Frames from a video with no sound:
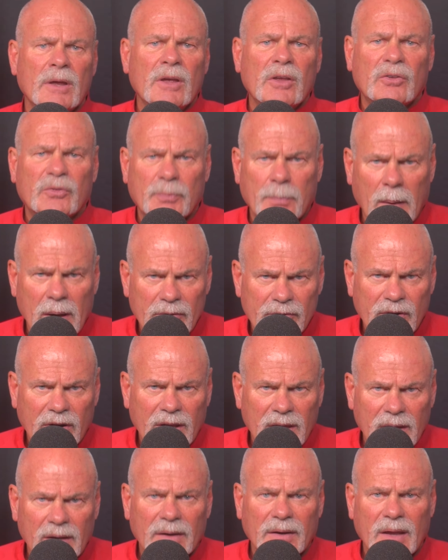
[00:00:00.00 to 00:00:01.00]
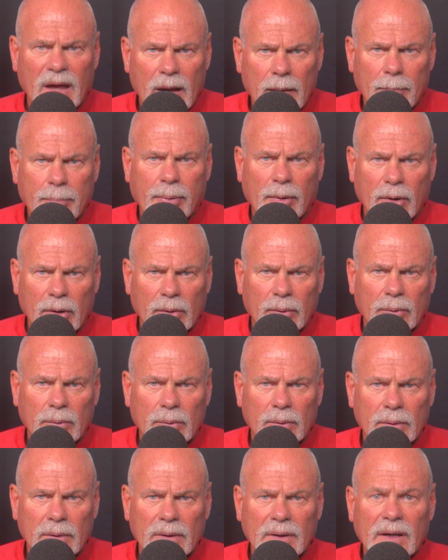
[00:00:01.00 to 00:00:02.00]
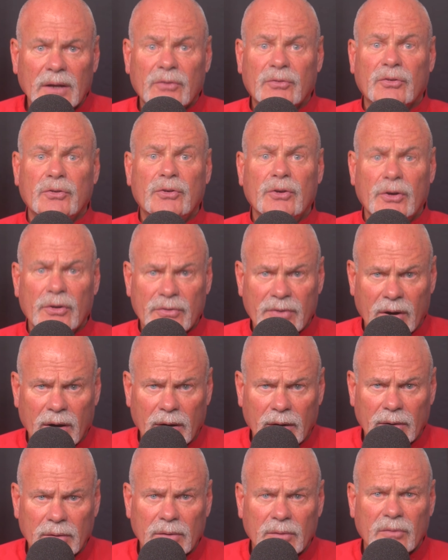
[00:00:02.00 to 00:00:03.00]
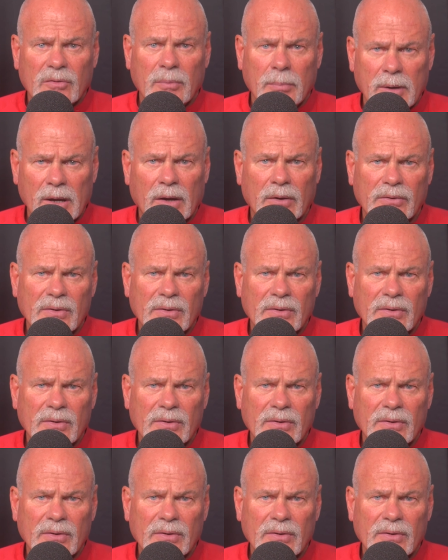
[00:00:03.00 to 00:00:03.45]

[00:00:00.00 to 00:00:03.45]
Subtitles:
SponsorKit.pro, it's your turn to be on